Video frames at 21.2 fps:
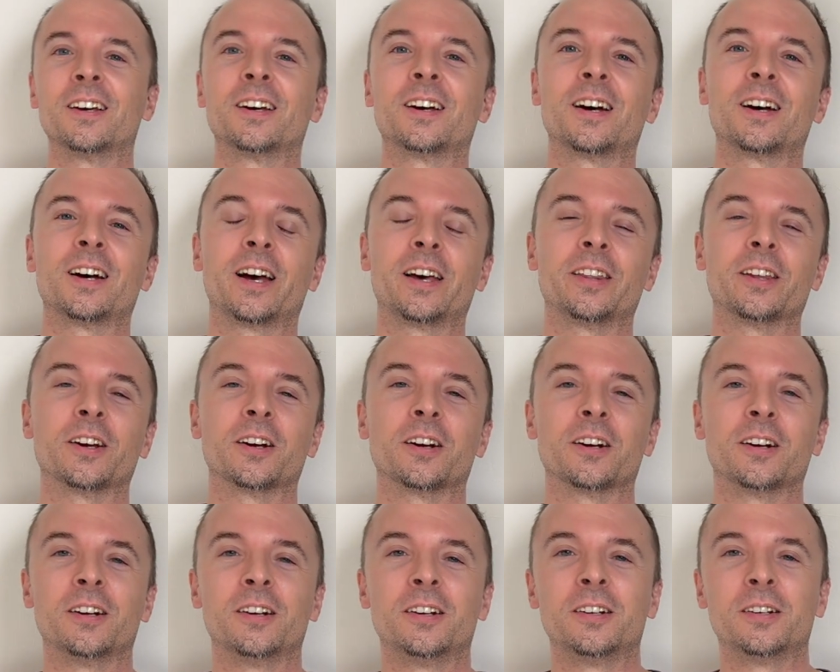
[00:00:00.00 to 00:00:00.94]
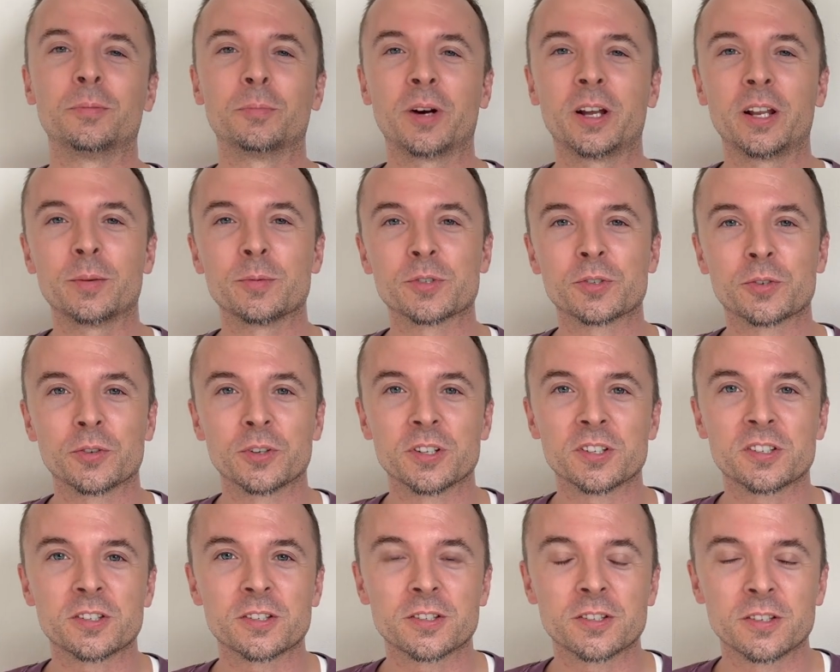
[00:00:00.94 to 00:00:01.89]
there, my name is
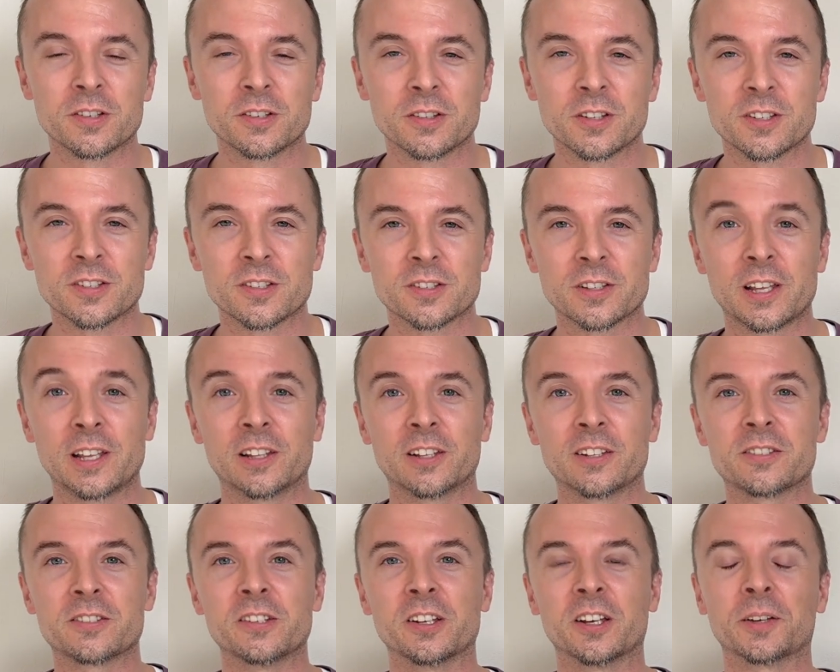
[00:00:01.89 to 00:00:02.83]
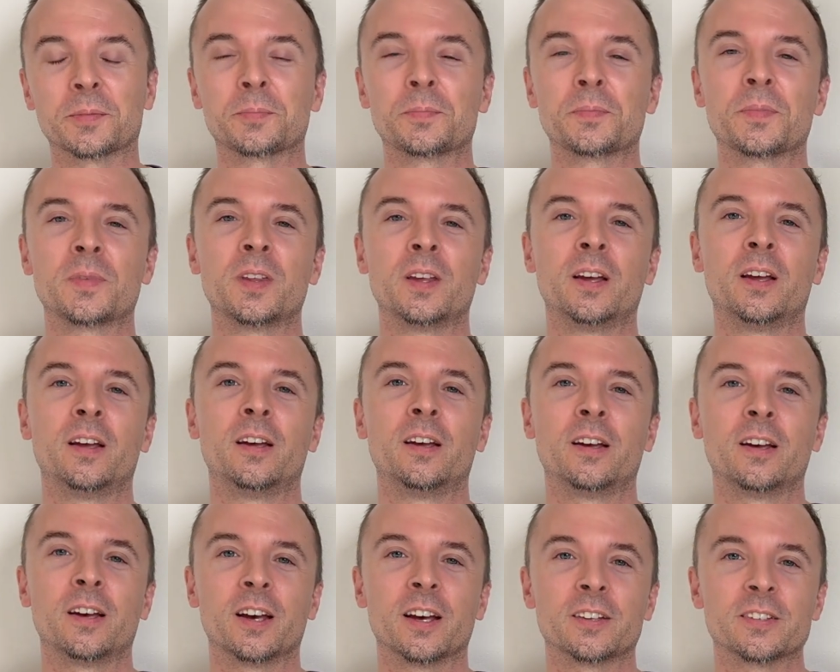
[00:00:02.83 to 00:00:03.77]
Chris, this is Late Listening,
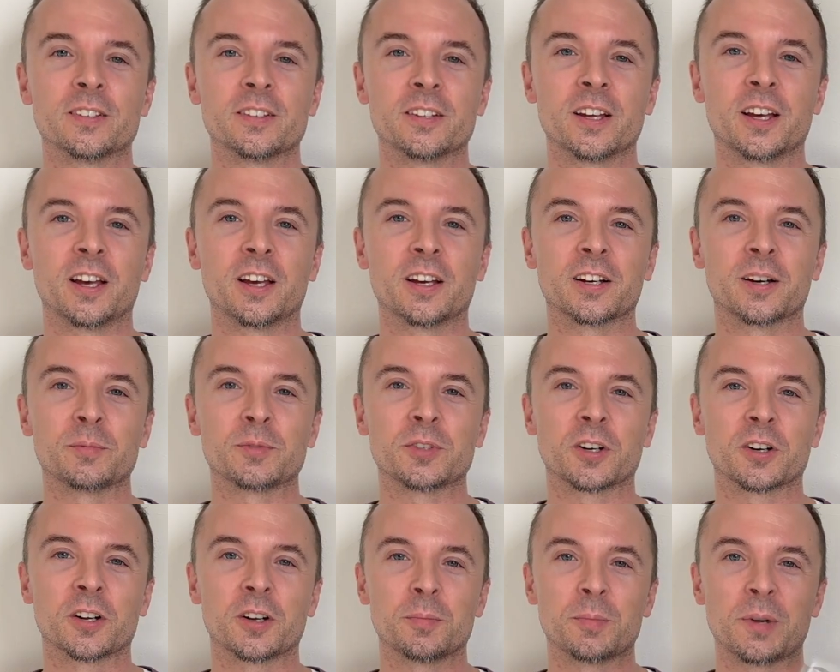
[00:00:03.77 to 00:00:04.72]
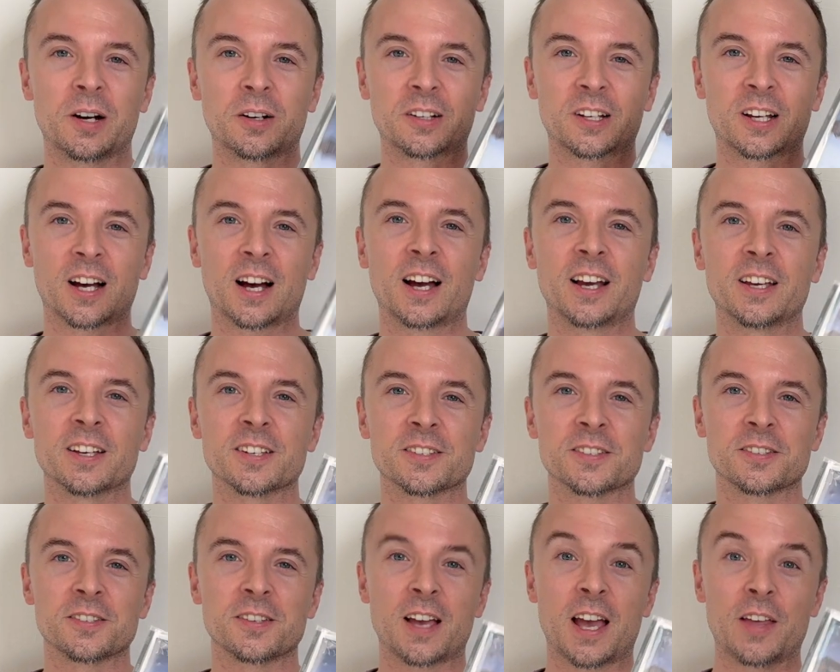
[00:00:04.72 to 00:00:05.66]
and today I'm talking about
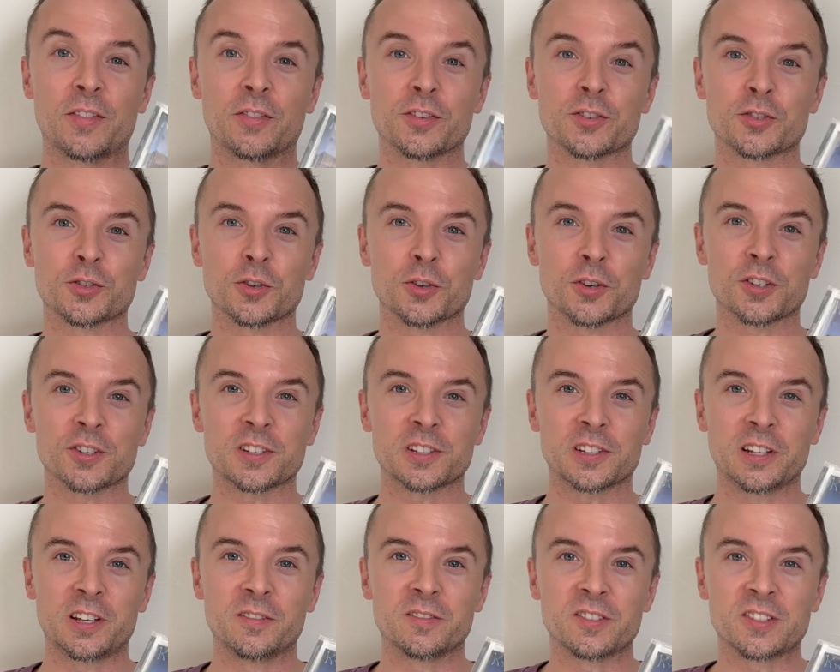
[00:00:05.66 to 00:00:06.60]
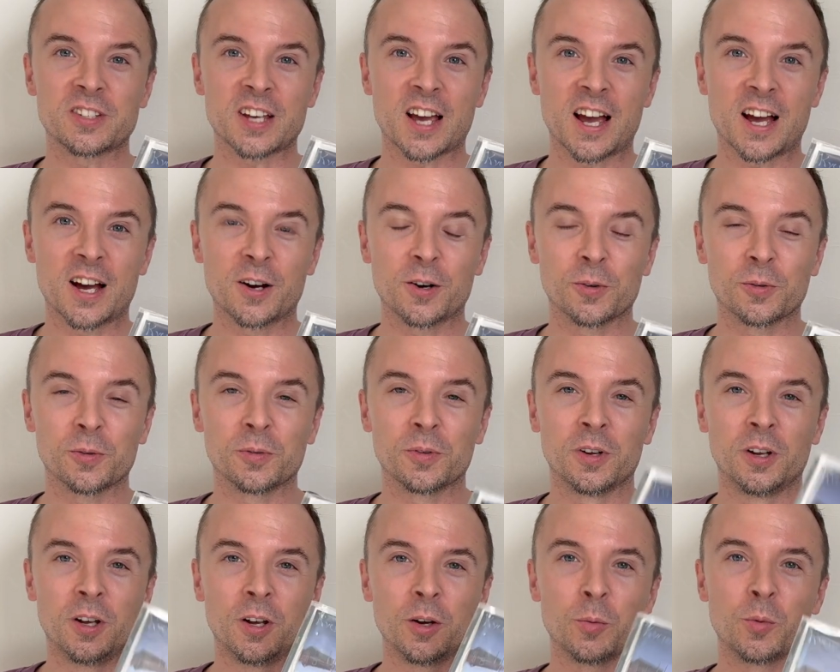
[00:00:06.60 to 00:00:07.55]
Kyuss and the Circus Leaves Town,
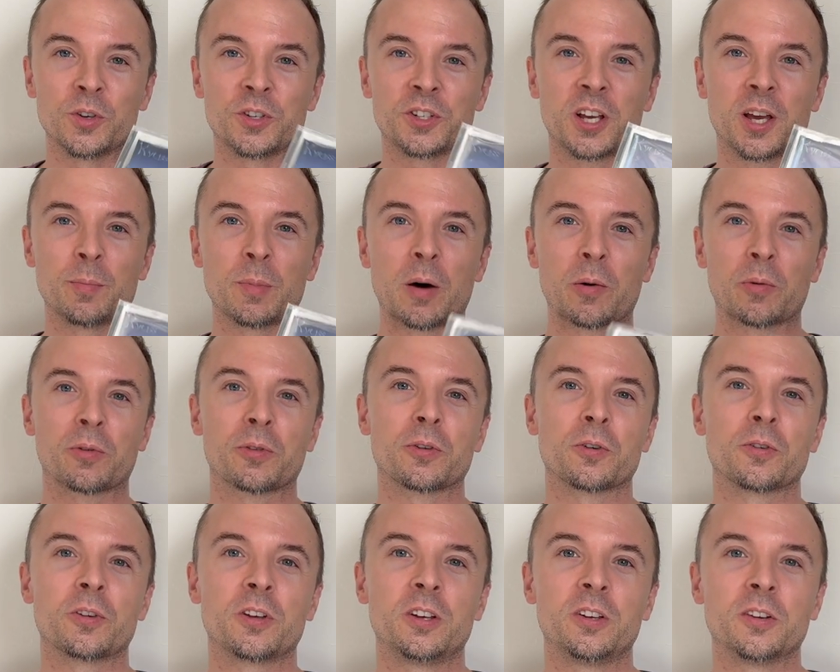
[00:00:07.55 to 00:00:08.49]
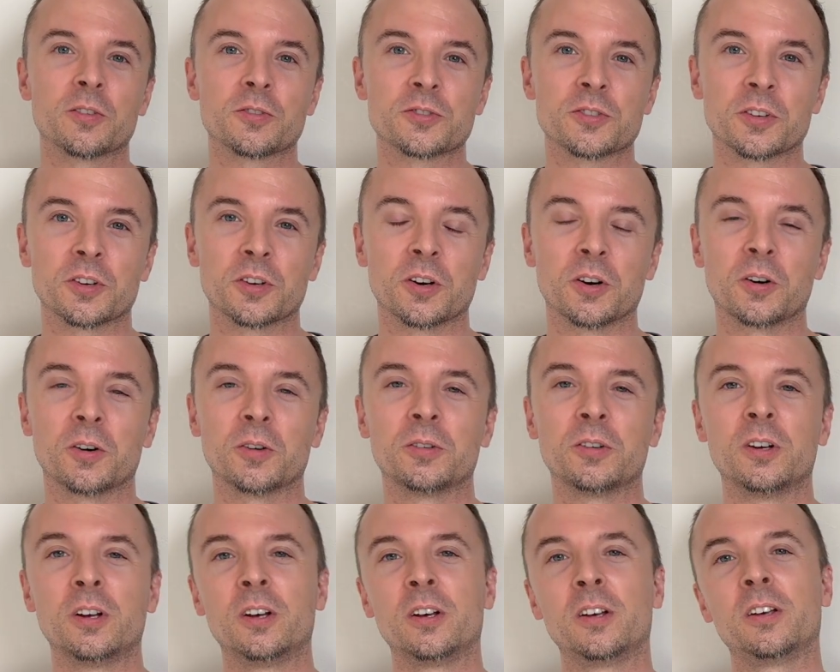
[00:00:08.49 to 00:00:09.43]
which came out 30 years ago
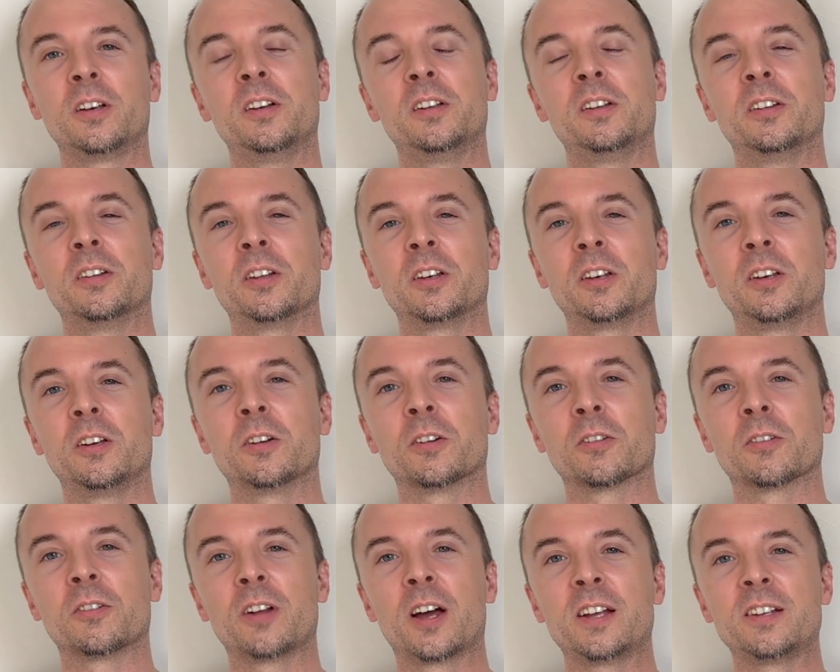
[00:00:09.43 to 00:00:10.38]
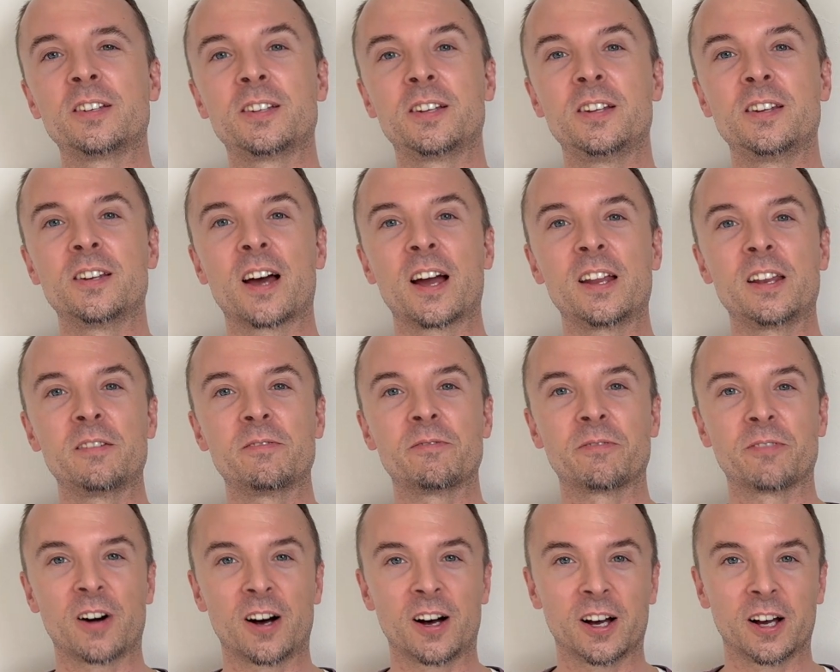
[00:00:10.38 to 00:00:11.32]
in the year
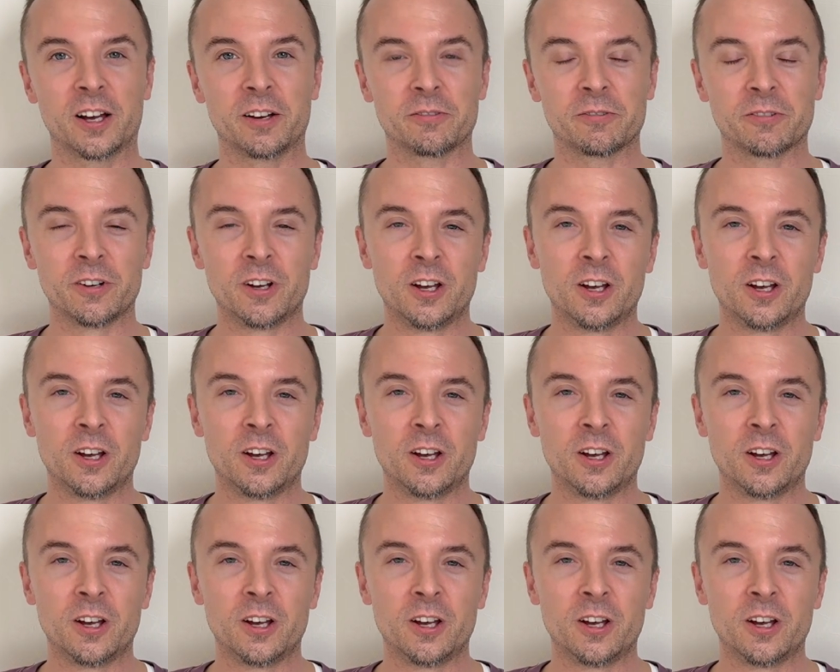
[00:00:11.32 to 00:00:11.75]
1995.